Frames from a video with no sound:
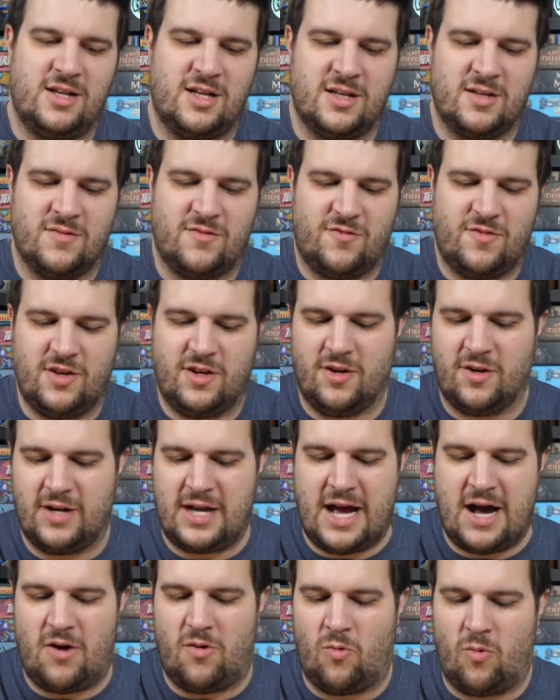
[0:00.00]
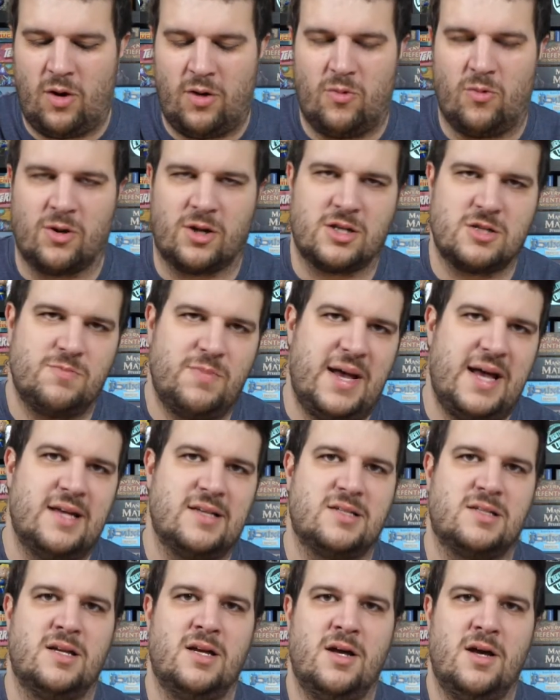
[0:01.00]
and figuring out what works
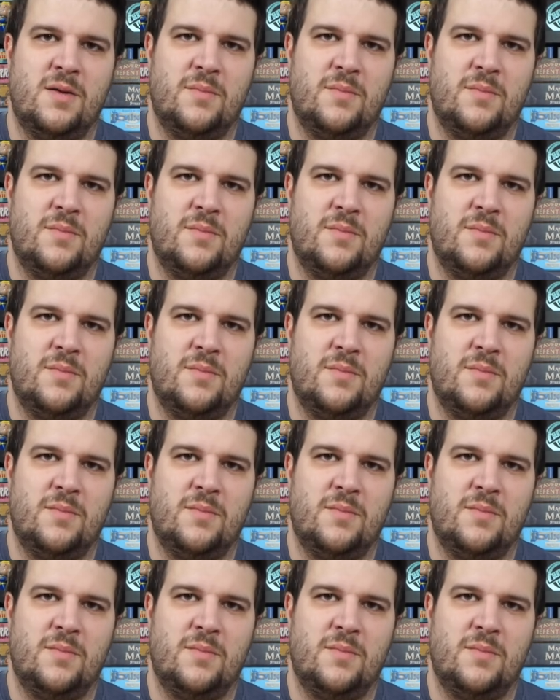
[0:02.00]
best,